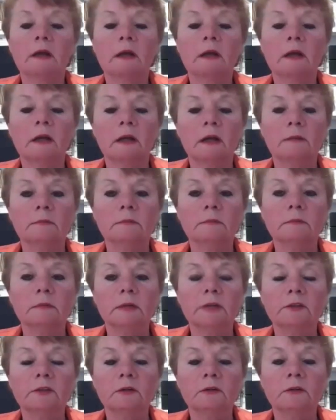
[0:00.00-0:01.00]

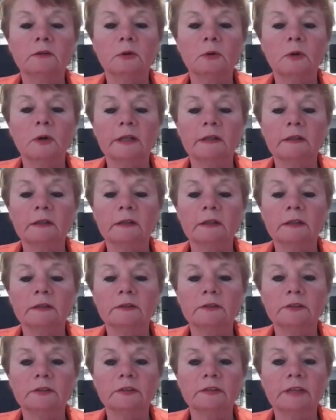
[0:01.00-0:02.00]
I don't quite
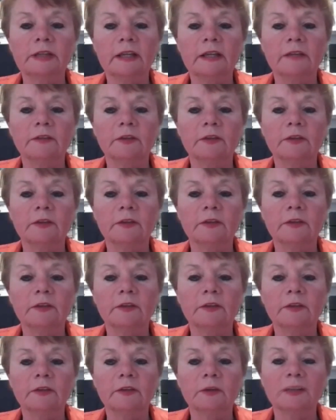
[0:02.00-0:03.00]
understand the
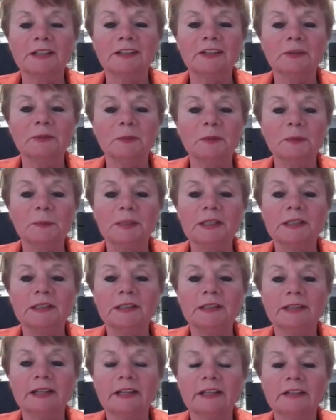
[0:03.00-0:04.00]
question, right? Can you repeat it,
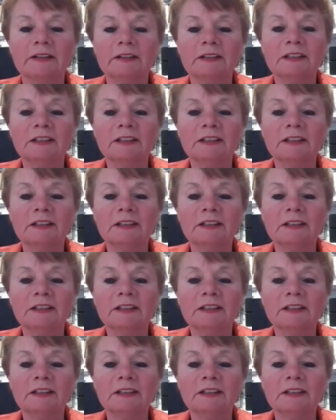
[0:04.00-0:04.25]
Danielle?